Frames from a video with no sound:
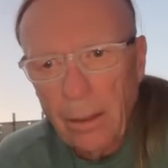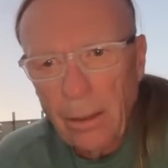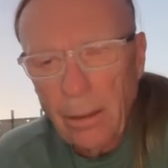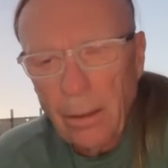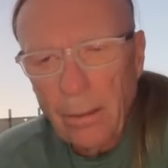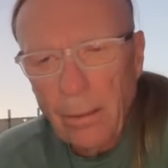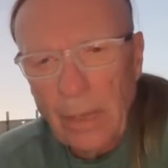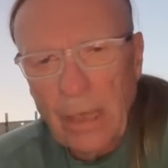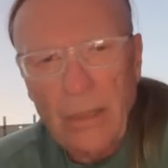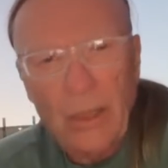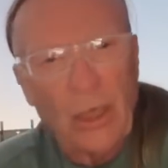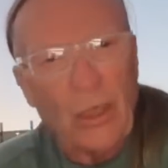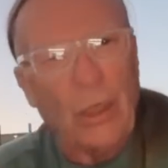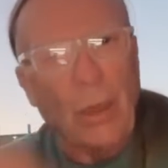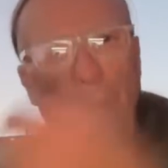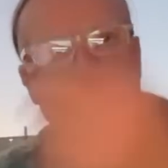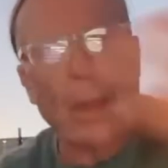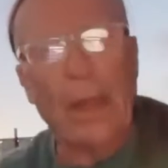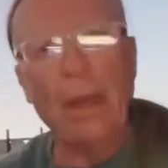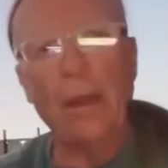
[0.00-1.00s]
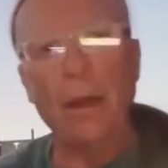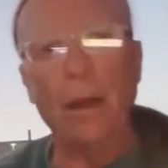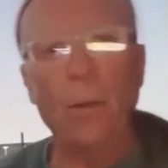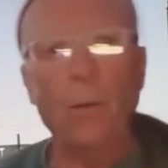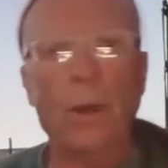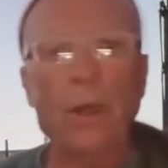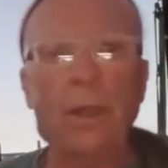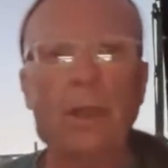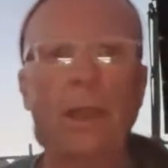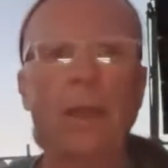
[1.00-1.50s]
but it's just dependent on
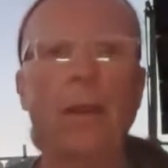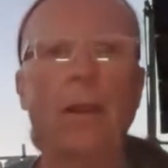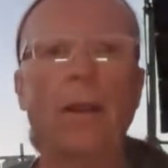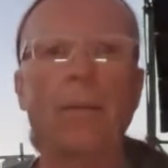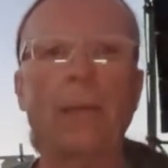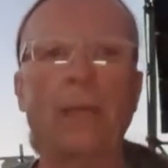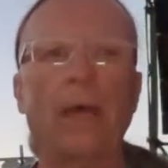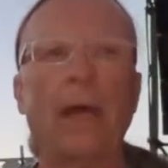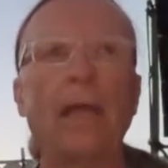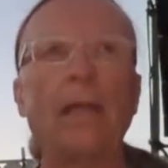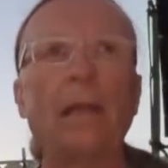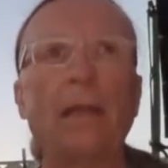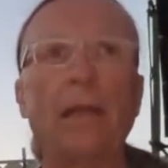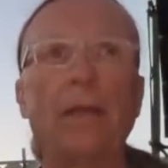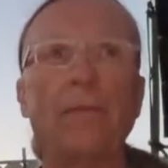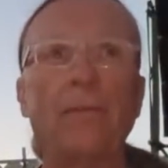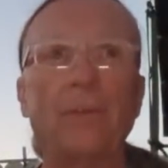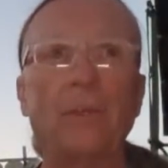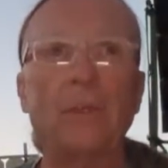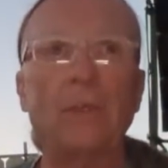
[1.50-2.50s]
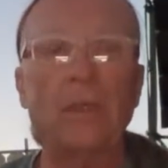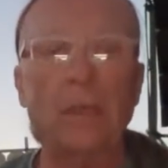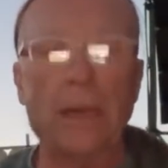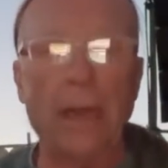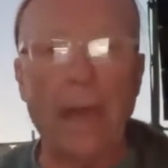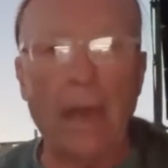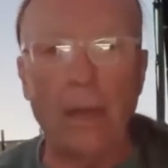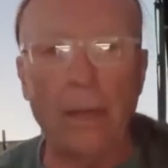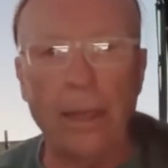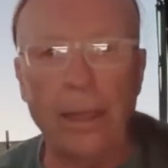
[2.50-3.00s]
what year. I mean, I lived in
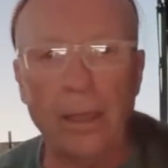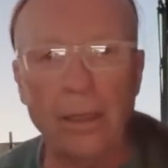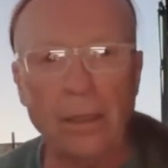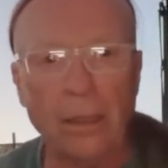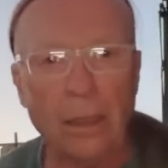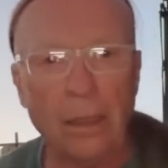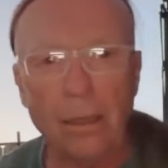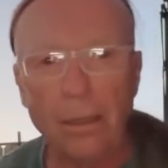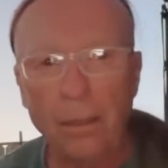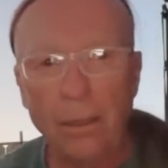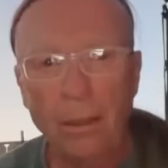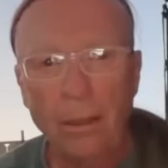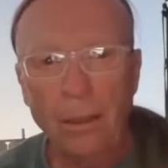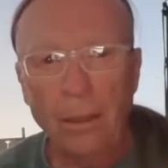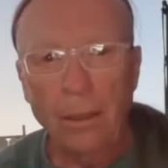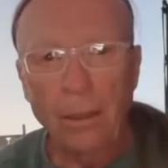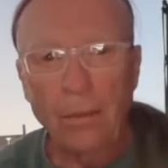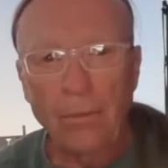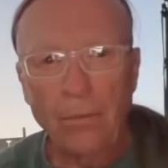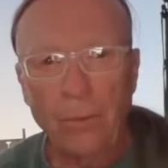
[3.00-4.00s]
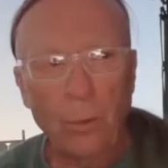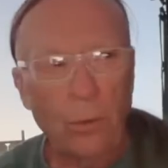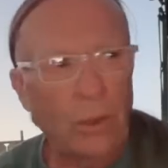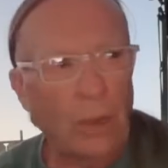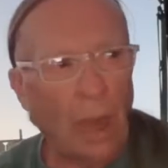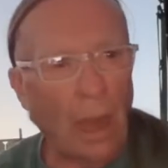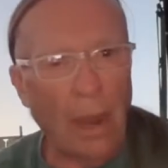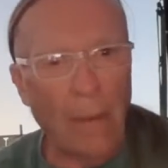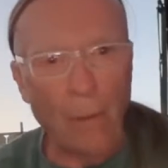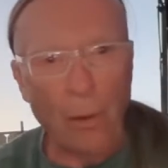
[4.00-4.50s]
Denali as a full
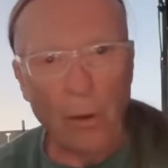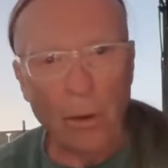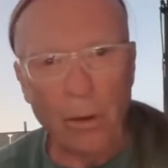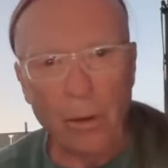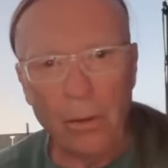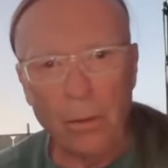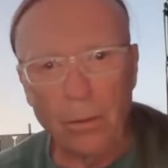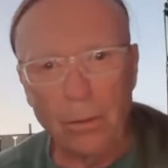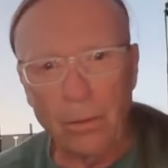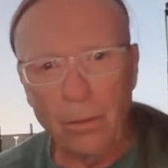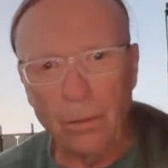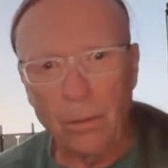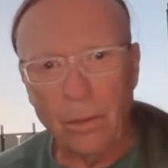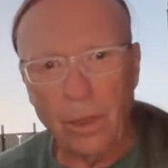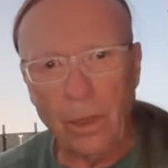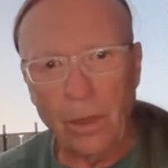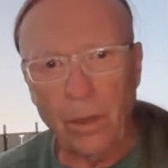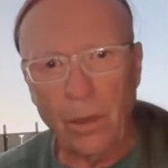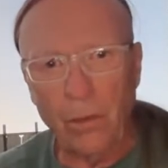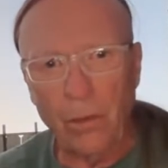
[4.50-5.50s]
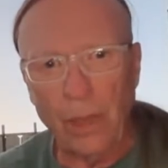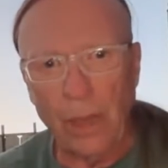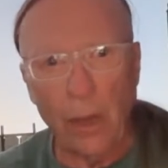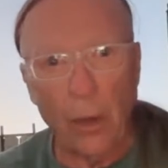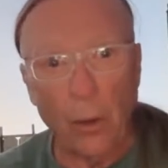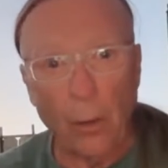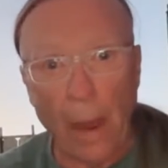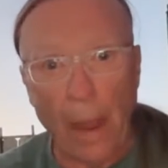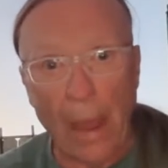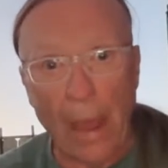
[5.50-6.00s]
timer,
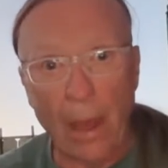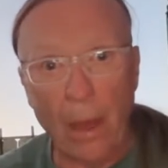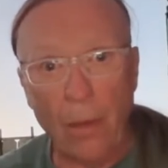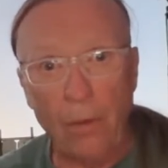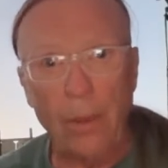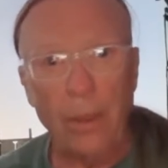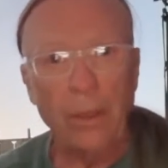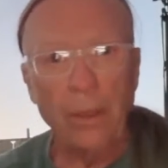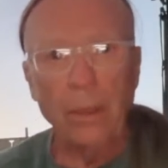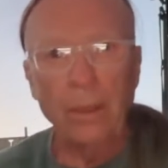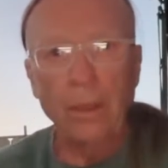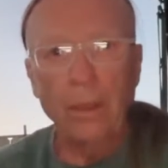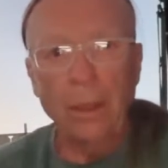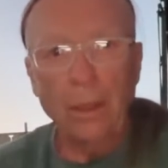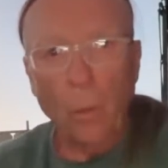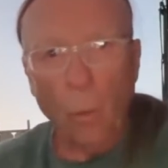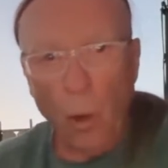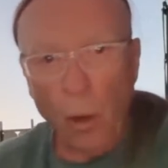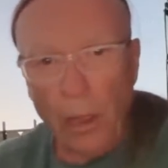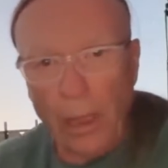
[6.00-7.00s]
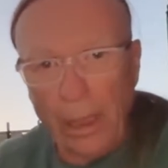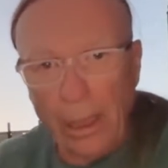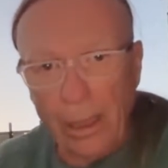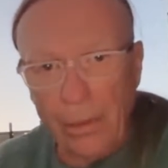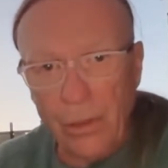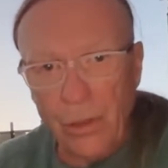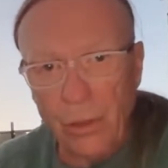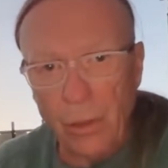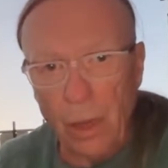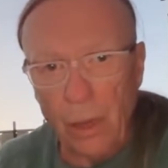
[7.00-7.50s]
year round, working
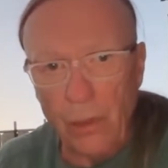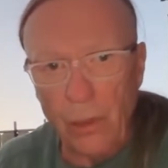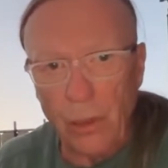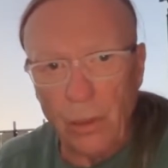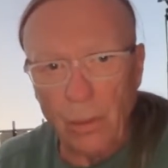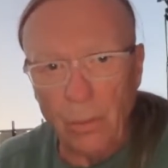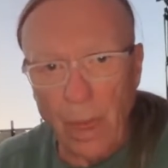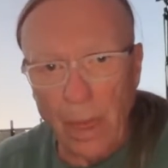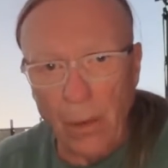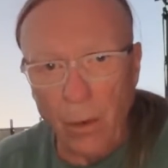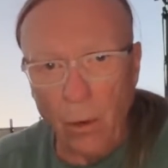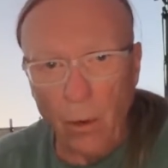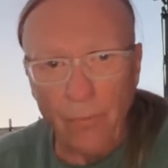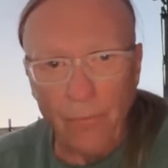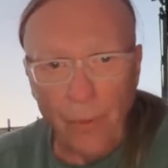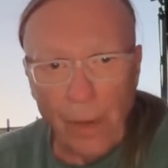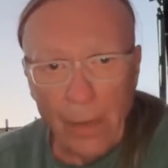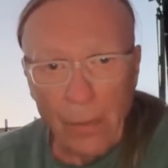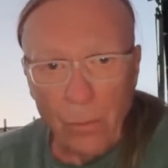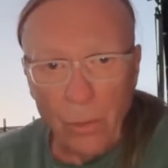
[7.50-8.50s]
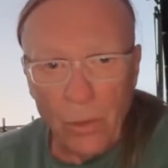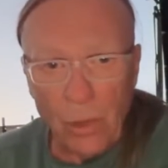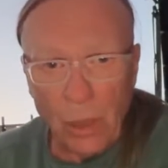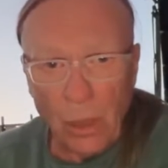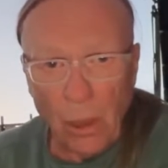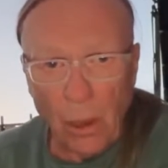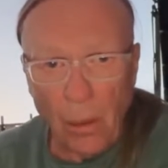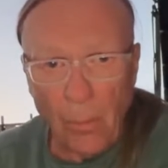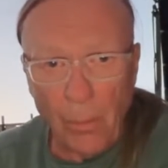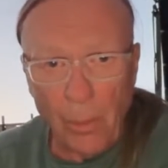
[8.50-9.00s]
construction. My girlfriend was a
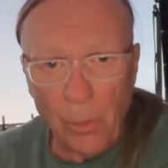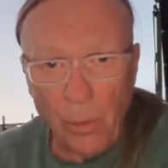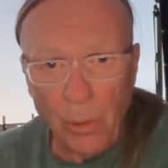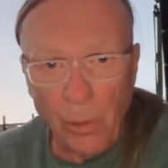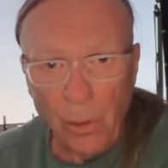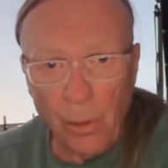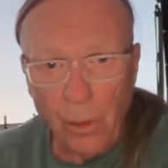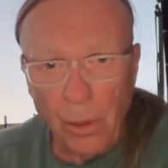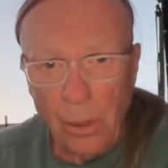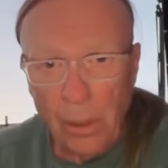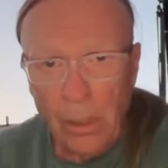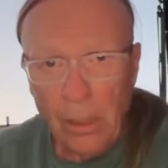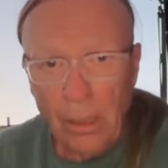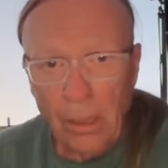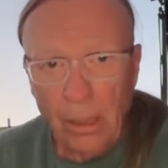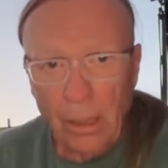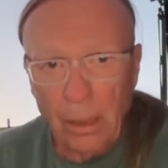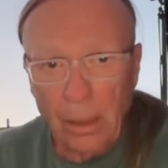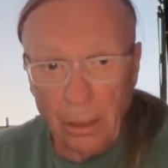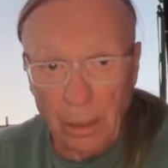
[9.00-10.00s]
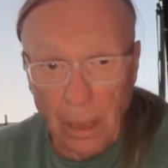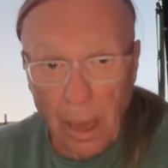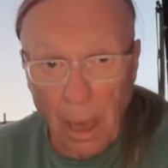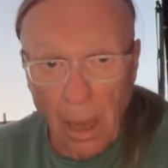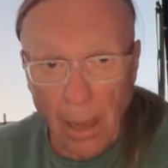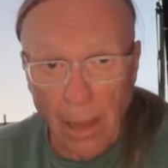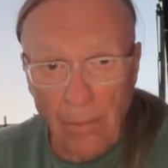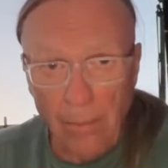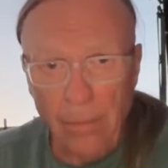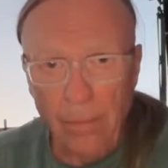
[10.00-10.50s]
carpenter at the
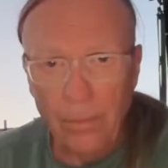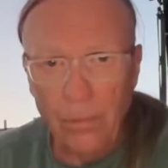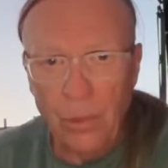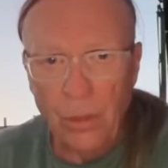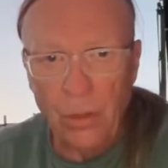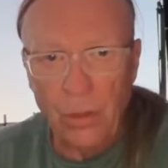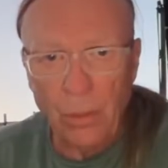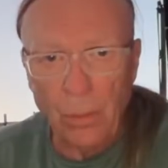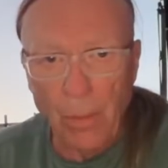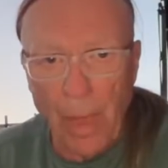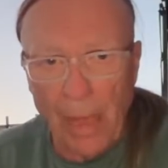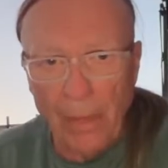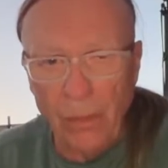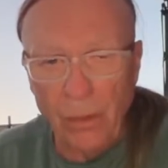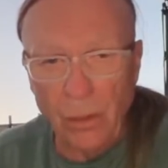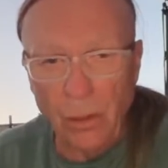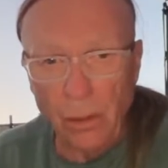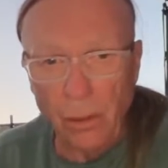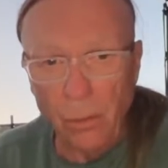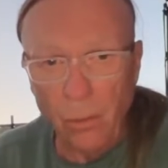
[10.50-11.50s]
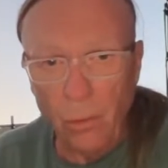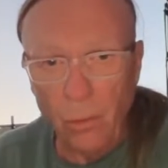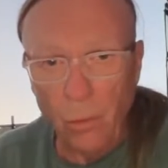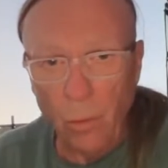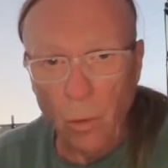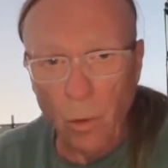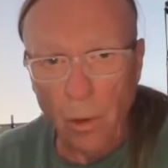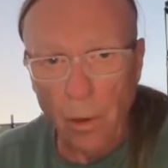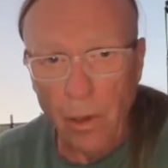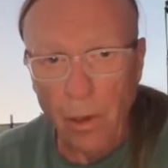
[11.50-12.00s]
time. She's a master
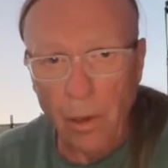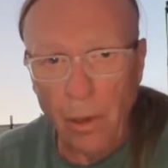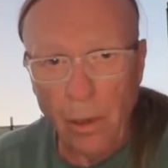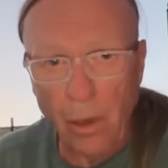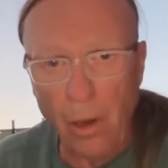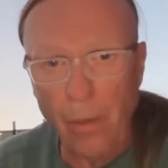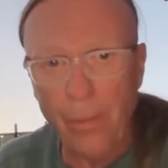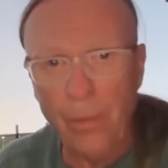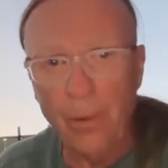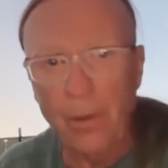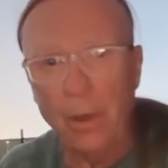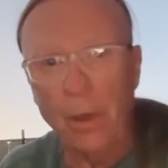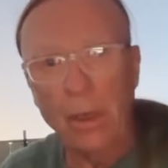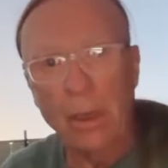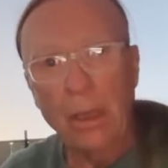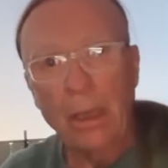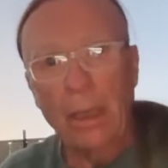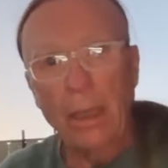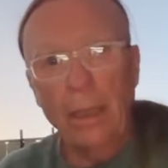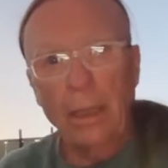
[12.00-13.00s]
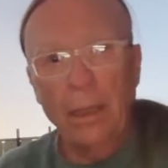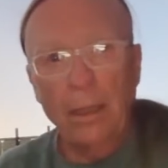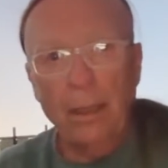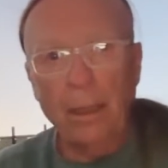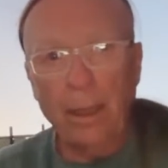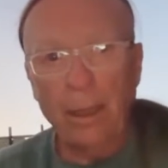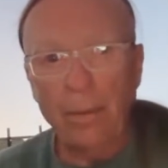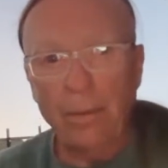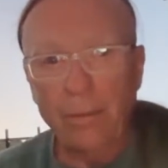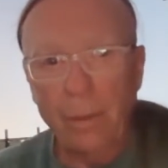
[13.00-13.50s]
woodworker, carpenter,
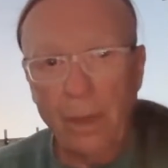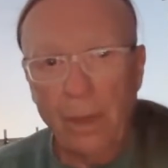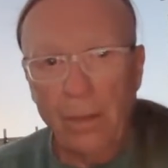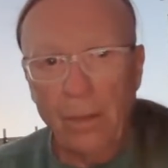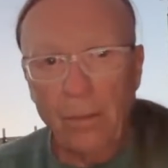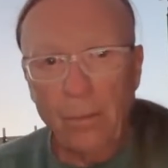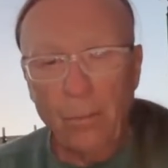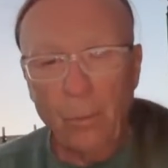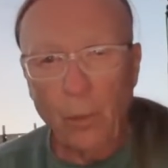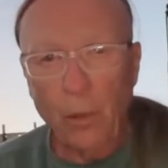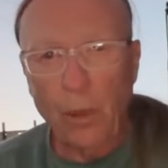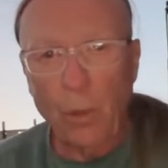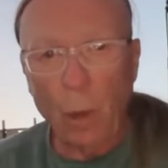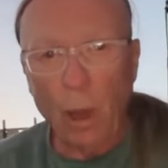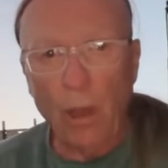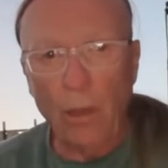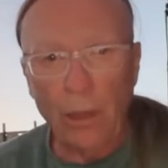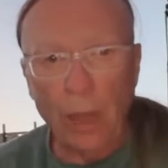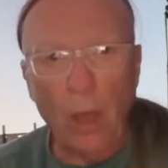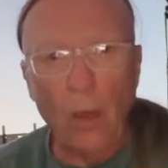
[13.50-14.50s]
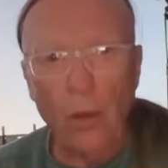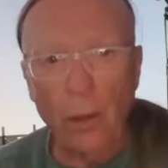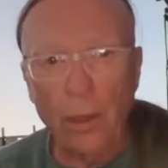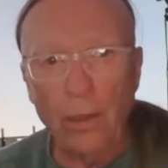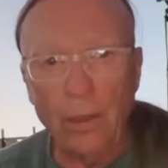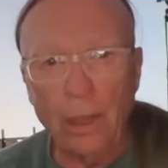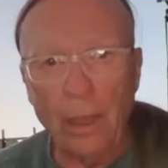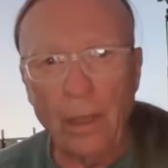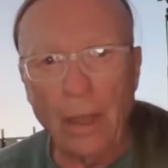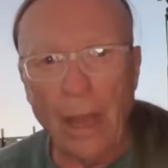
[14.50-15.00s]
and pretty well known in
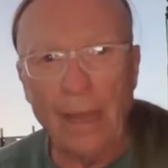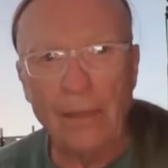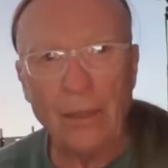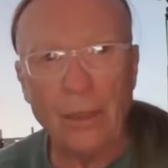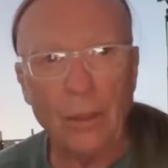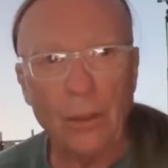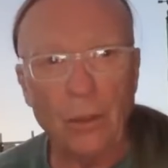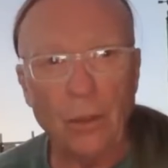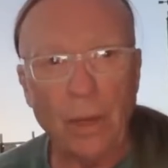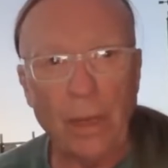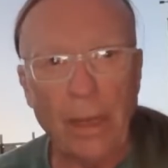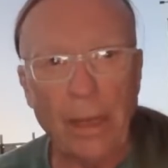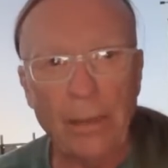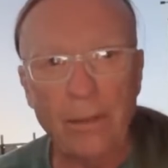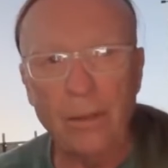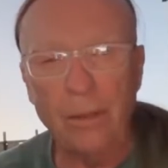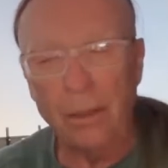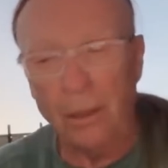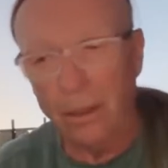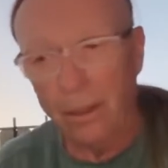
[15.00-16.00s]
the Alaska trades,